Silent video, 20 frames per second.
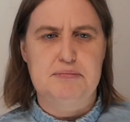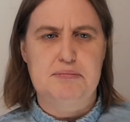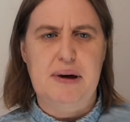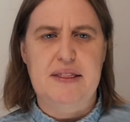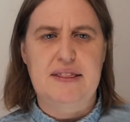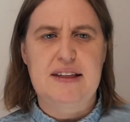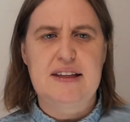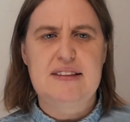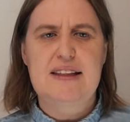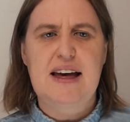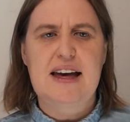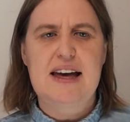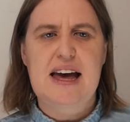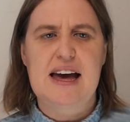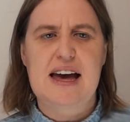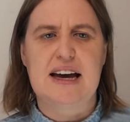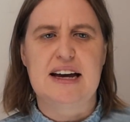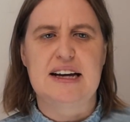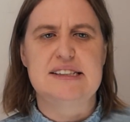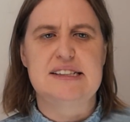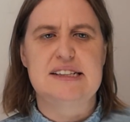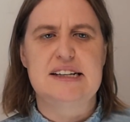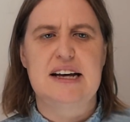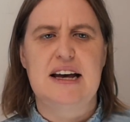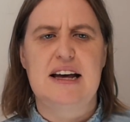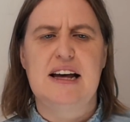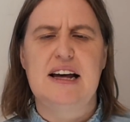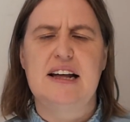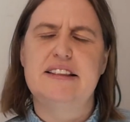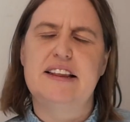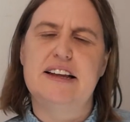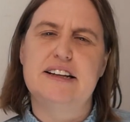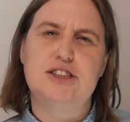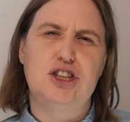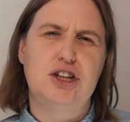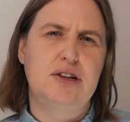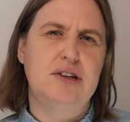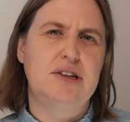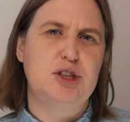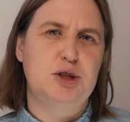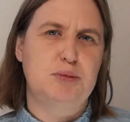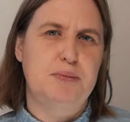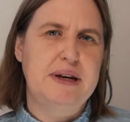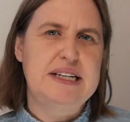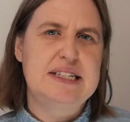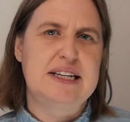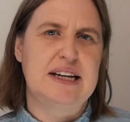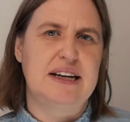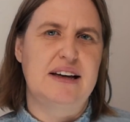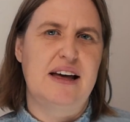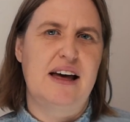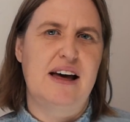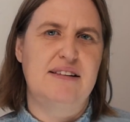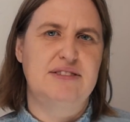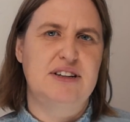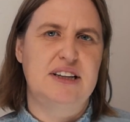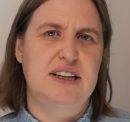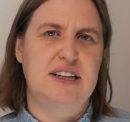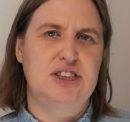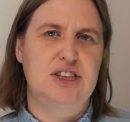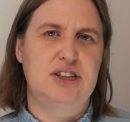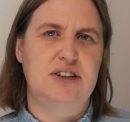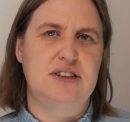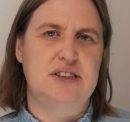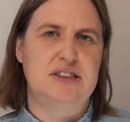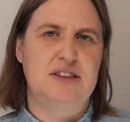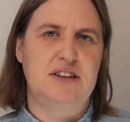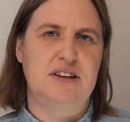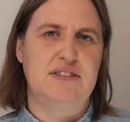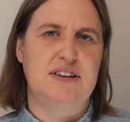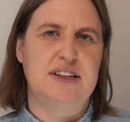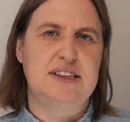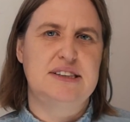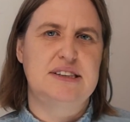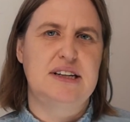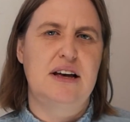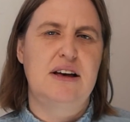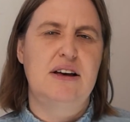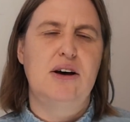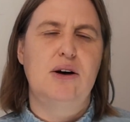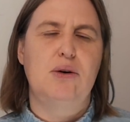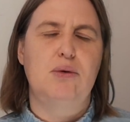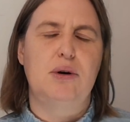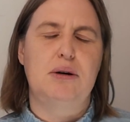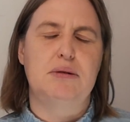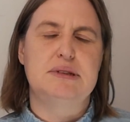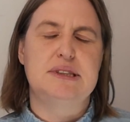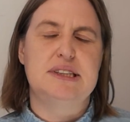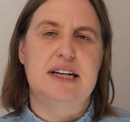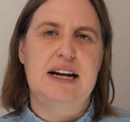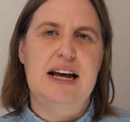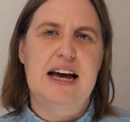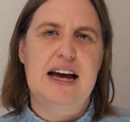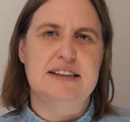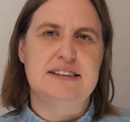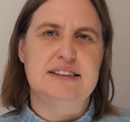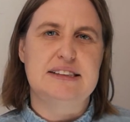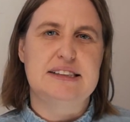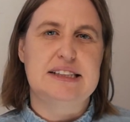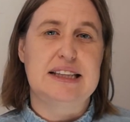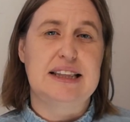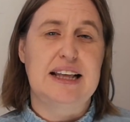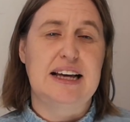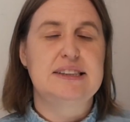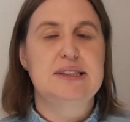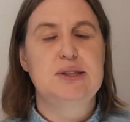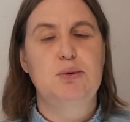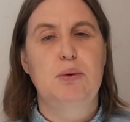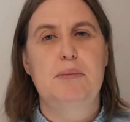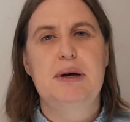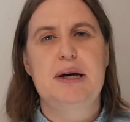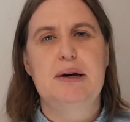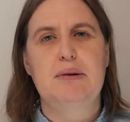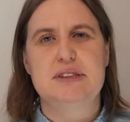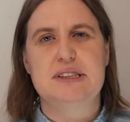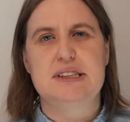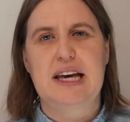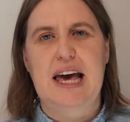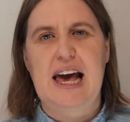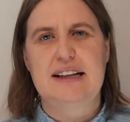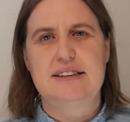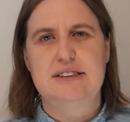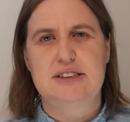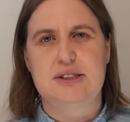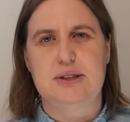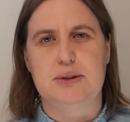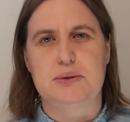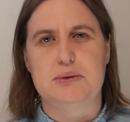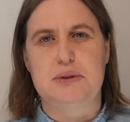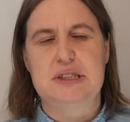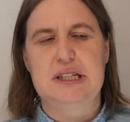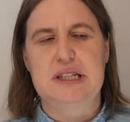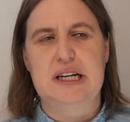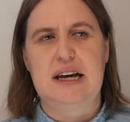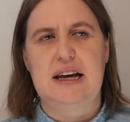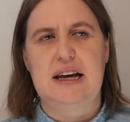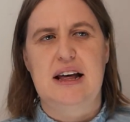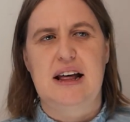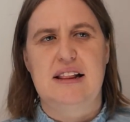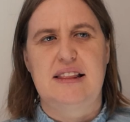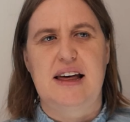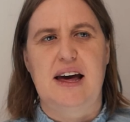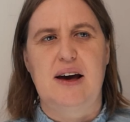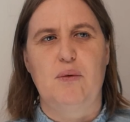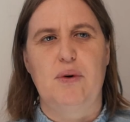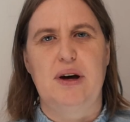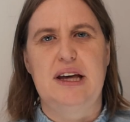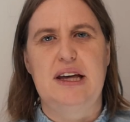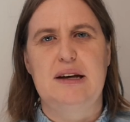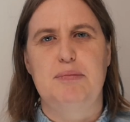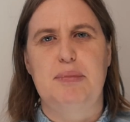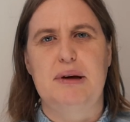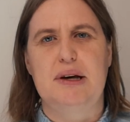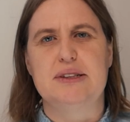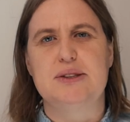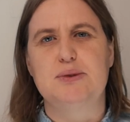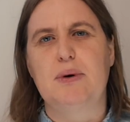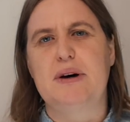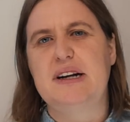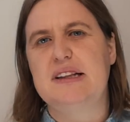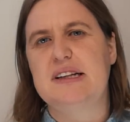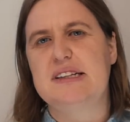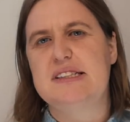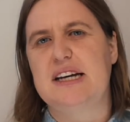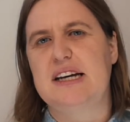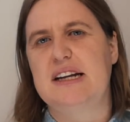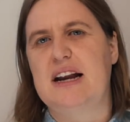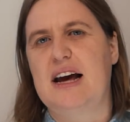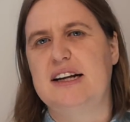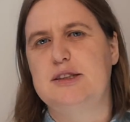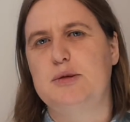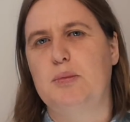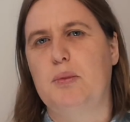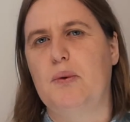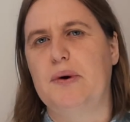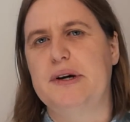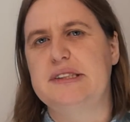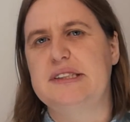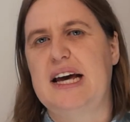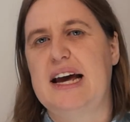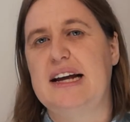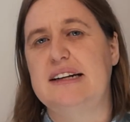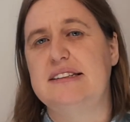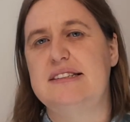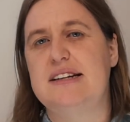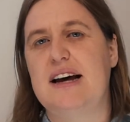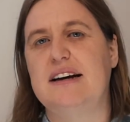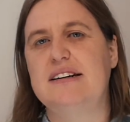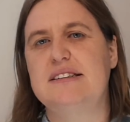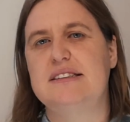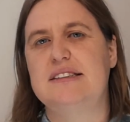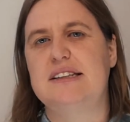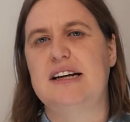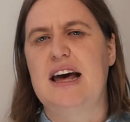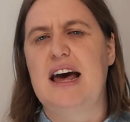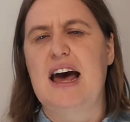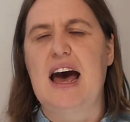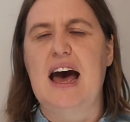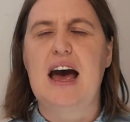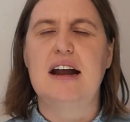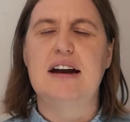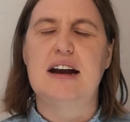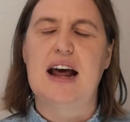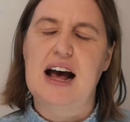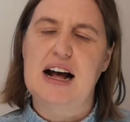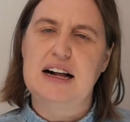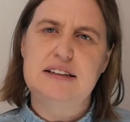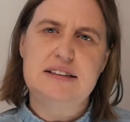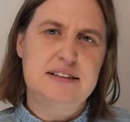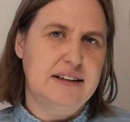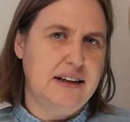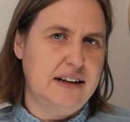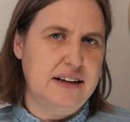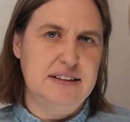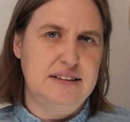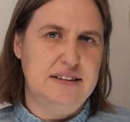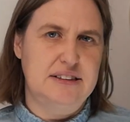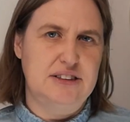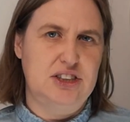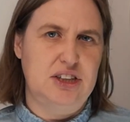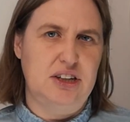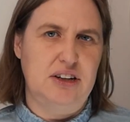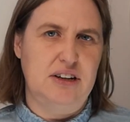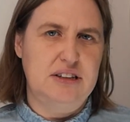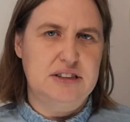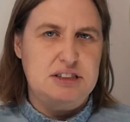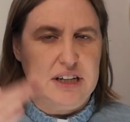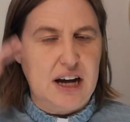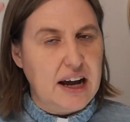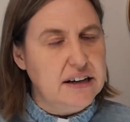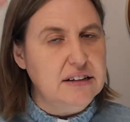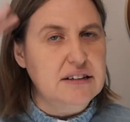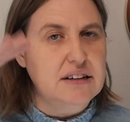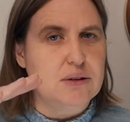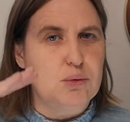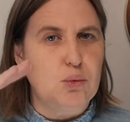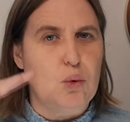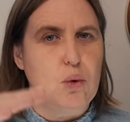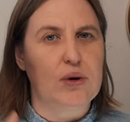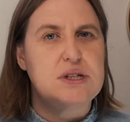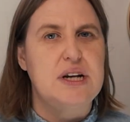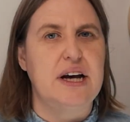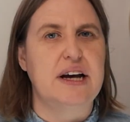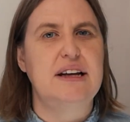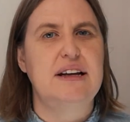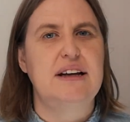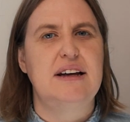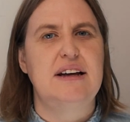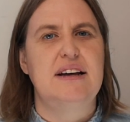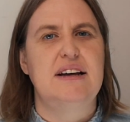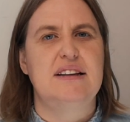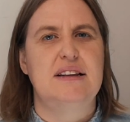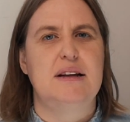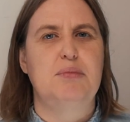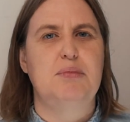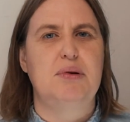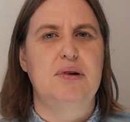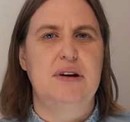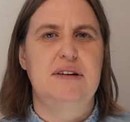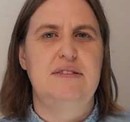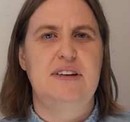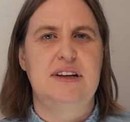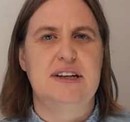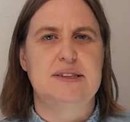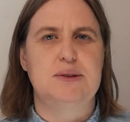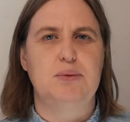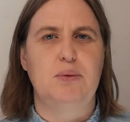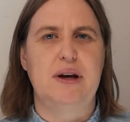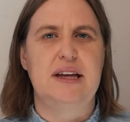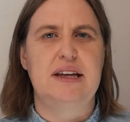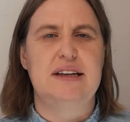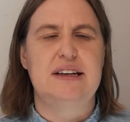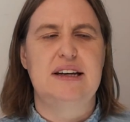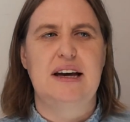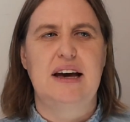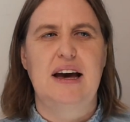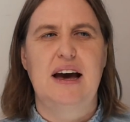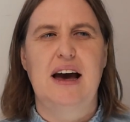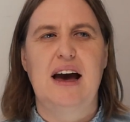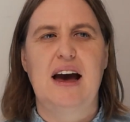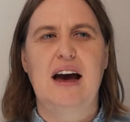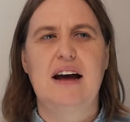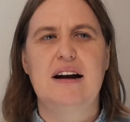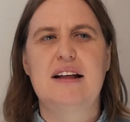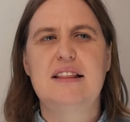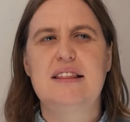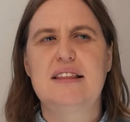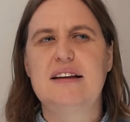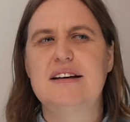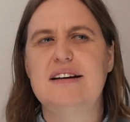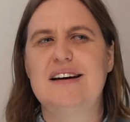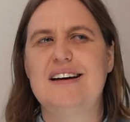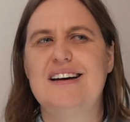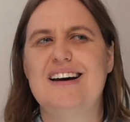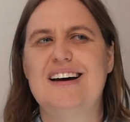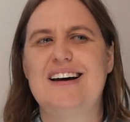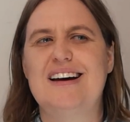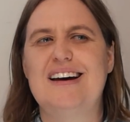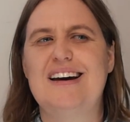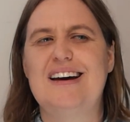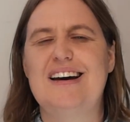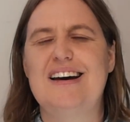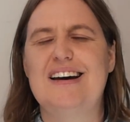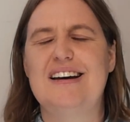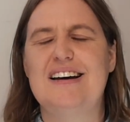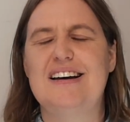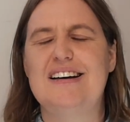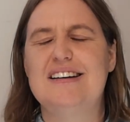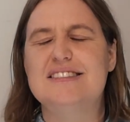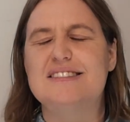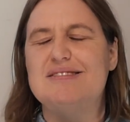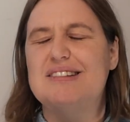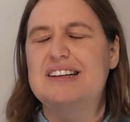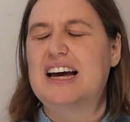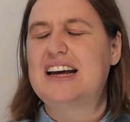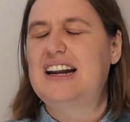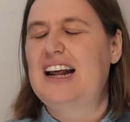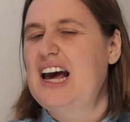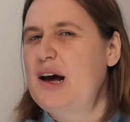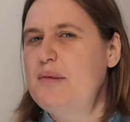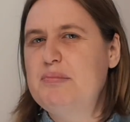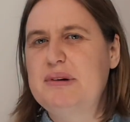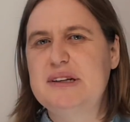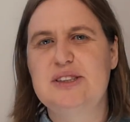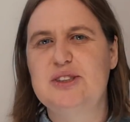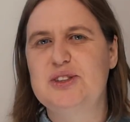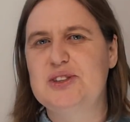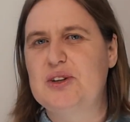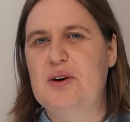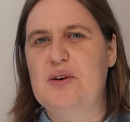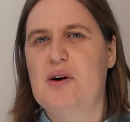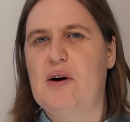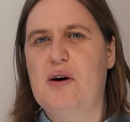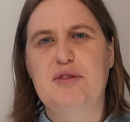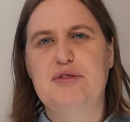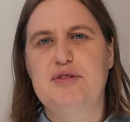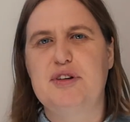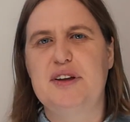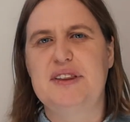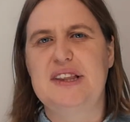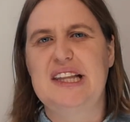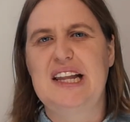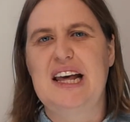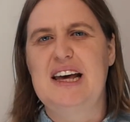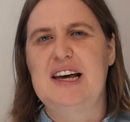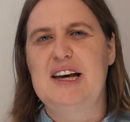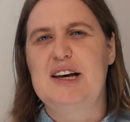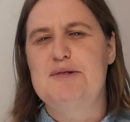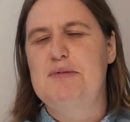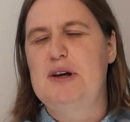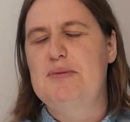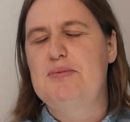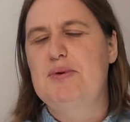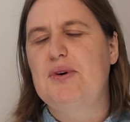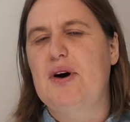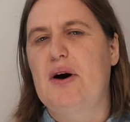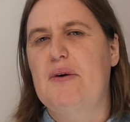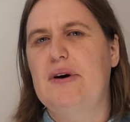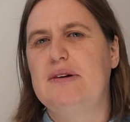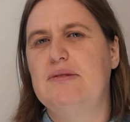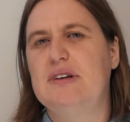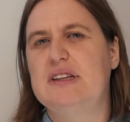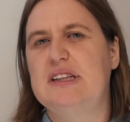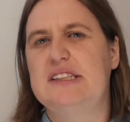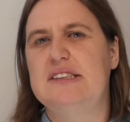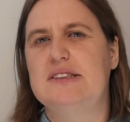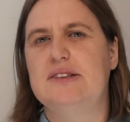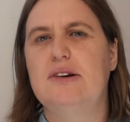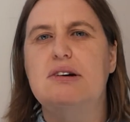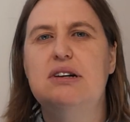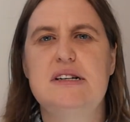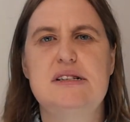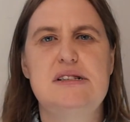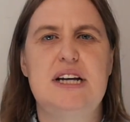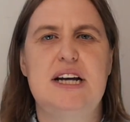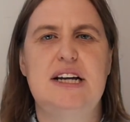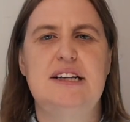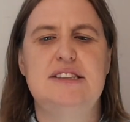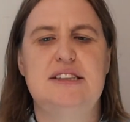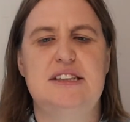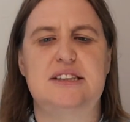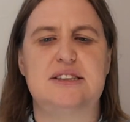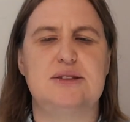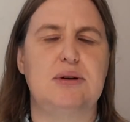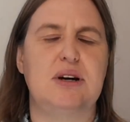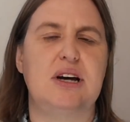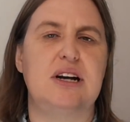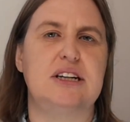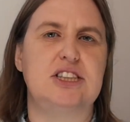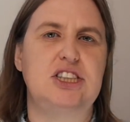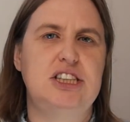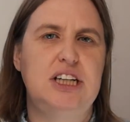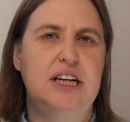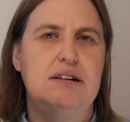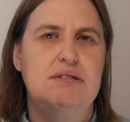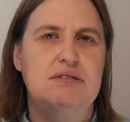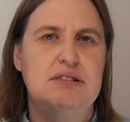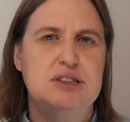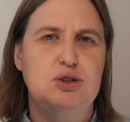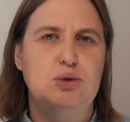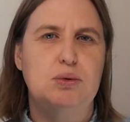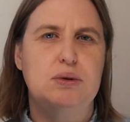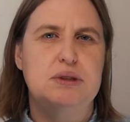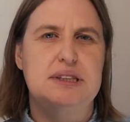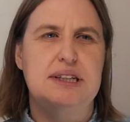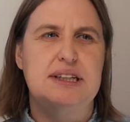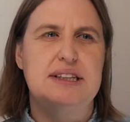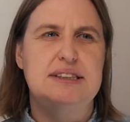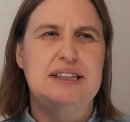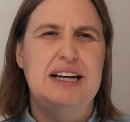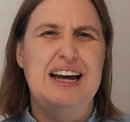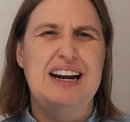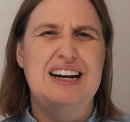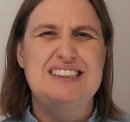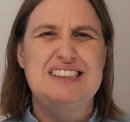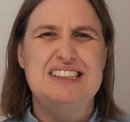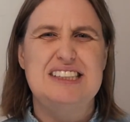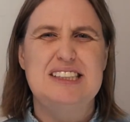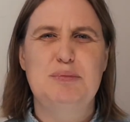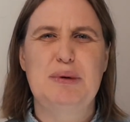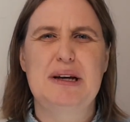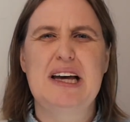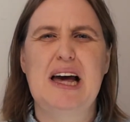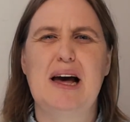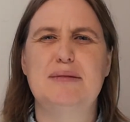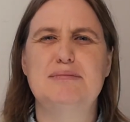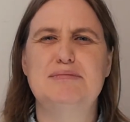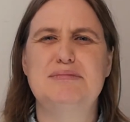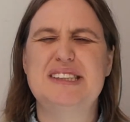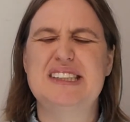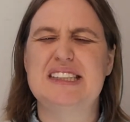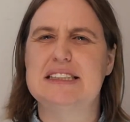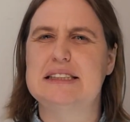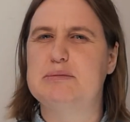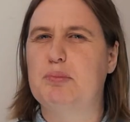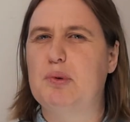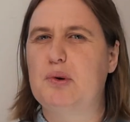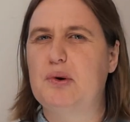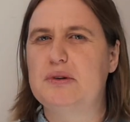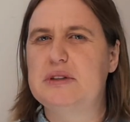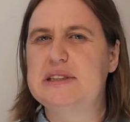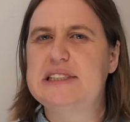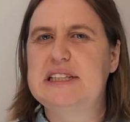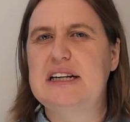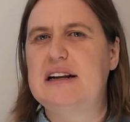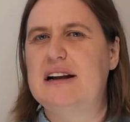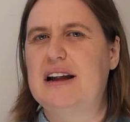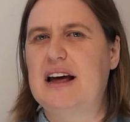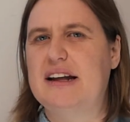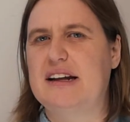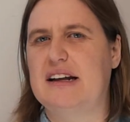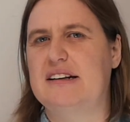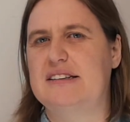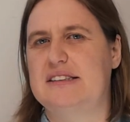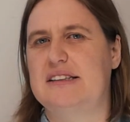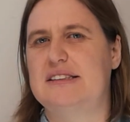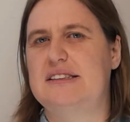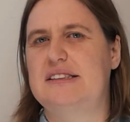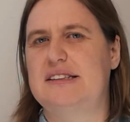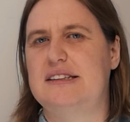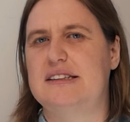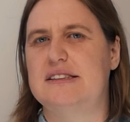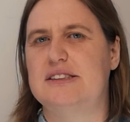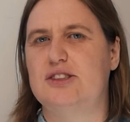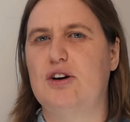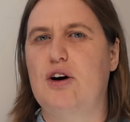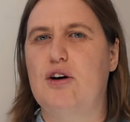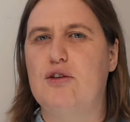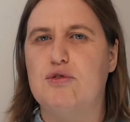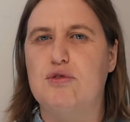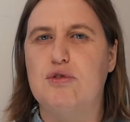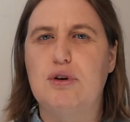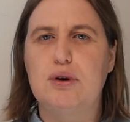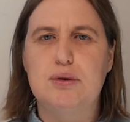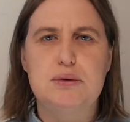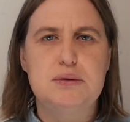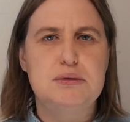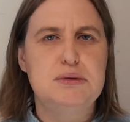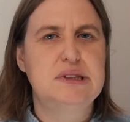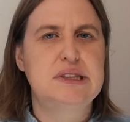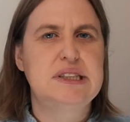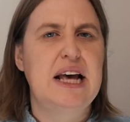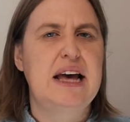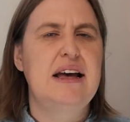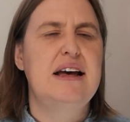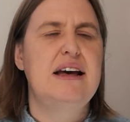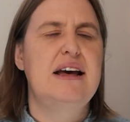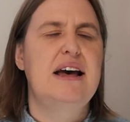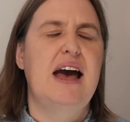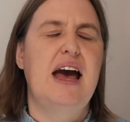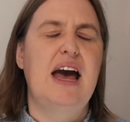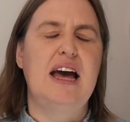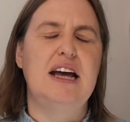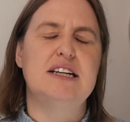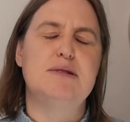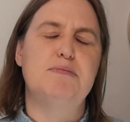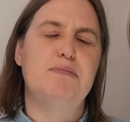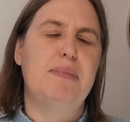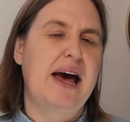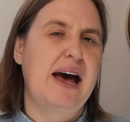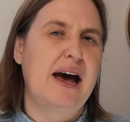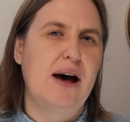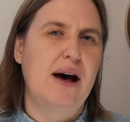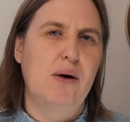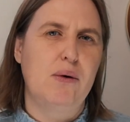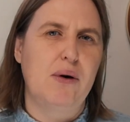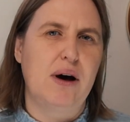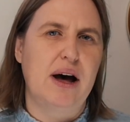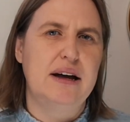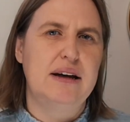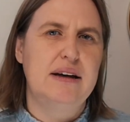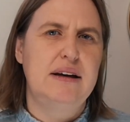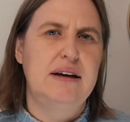But then they had their church meeting after their church service, where it was announced that swimming was cancelled that week because one of the teenage boys had dunked an elder in the church under the water the previous week. And I think it happens so often. People go in with these good intentions, we're going to share resources, and it just becomes this prison-like existence of rules and power.